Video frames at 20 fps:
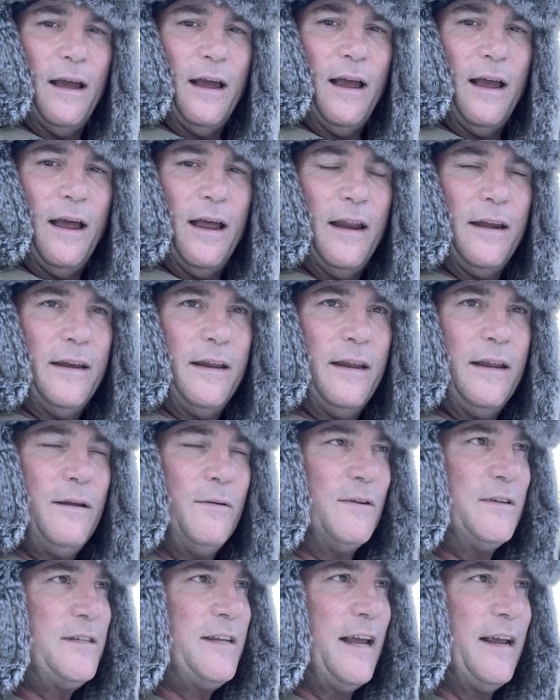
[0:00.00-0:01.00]
and he
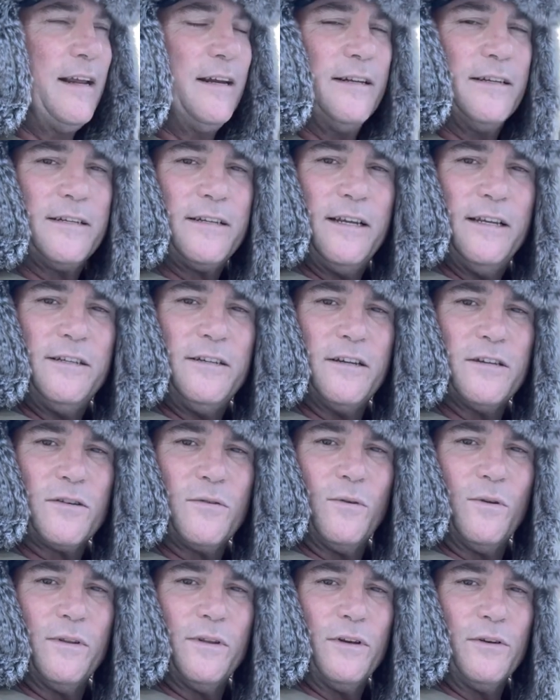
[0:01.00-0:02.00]
was taking his kids to
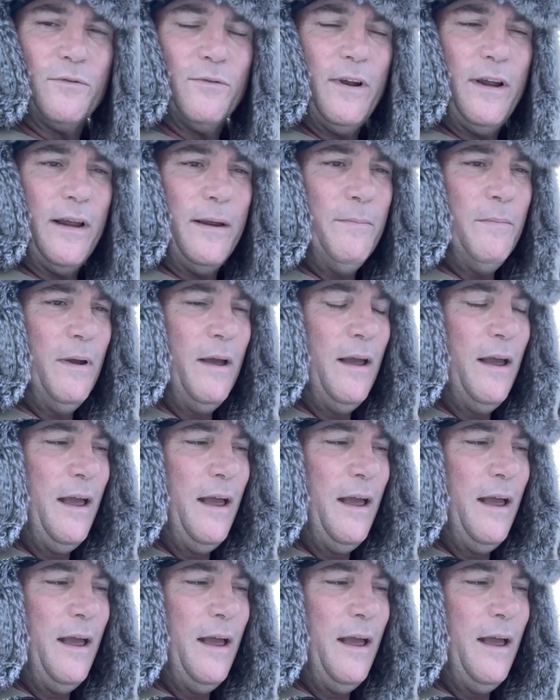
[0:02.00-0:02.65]
school in a dream